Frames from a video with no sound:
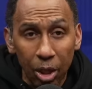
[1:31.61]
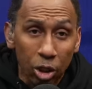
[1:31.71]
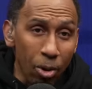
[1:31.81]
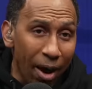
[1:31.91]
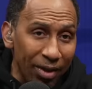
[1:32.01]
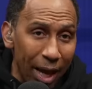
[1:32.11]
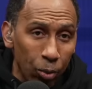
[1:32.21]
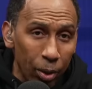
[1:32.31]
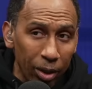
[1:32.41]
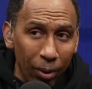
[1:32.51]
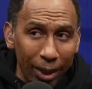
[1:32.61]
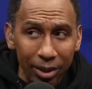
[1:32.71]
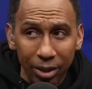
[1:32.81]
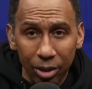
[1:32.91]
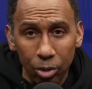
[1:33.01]
You haven't had a winning
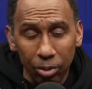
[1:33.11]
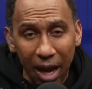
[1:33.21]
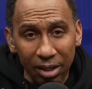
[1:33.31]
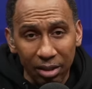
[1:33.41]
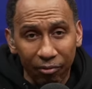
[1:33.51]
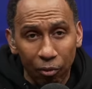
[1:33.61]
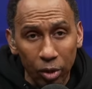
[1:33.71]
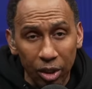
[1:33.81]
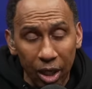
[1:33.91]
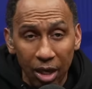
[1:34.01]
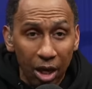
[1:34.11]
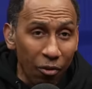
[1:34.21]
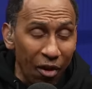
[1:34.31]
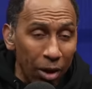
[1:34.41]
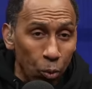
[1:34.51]
record since 2014.
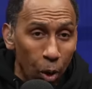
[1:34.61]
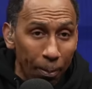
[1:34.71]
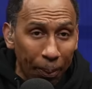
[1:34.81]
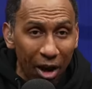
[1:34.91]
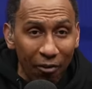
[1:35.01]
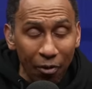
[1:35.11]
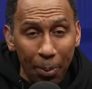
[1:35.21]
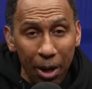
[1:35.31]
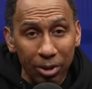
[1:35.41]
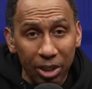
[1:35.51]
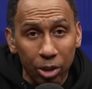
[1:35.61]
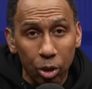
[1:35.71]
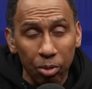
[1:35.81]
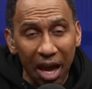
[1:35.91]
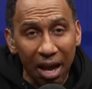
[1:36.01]
You've had one playoff appearance since
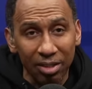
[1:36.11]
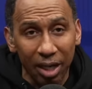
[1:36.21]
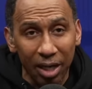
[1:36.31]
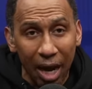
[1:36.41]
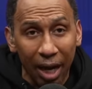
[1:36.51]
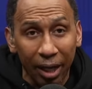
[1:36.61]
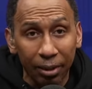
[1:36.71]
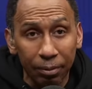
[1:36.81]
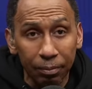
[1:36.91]
2009.